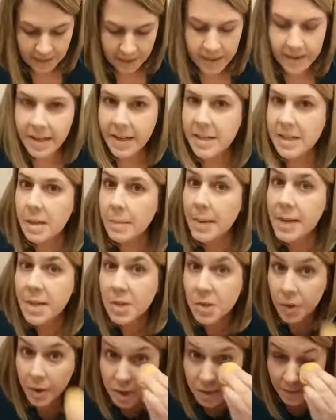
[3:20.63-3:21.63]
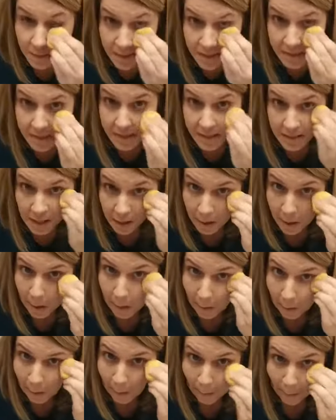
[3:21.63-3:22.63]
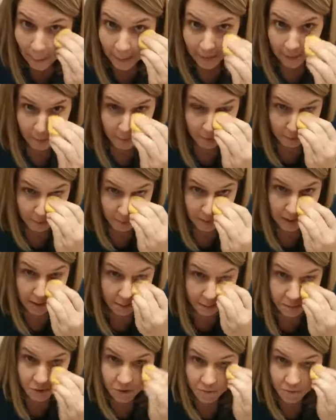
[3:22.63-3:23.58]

And yes, I make strange faces while I put on makeup,